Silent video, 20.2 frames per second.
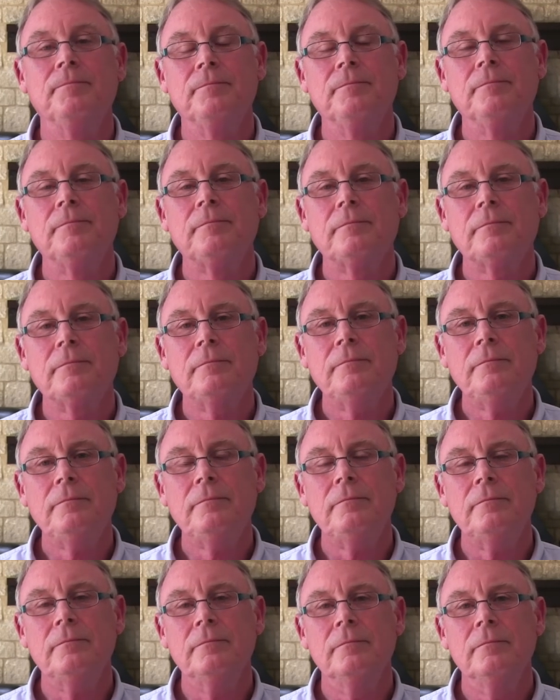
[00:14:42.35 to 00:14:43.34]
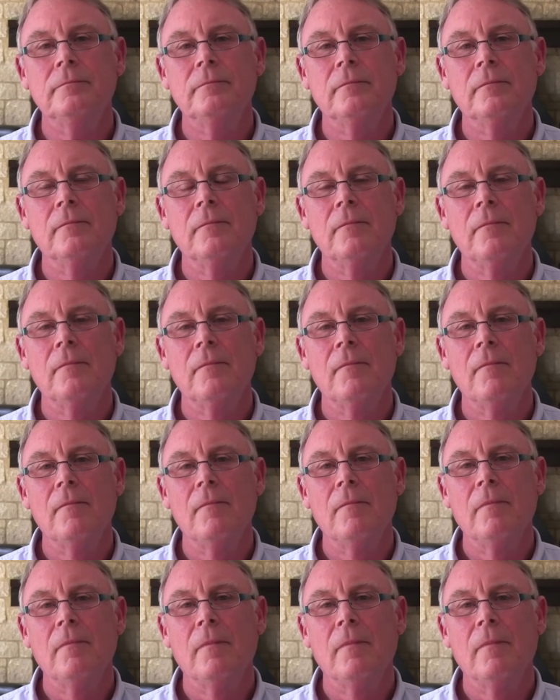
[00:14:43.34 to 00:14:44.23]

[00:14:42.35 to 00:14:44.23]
[no speech]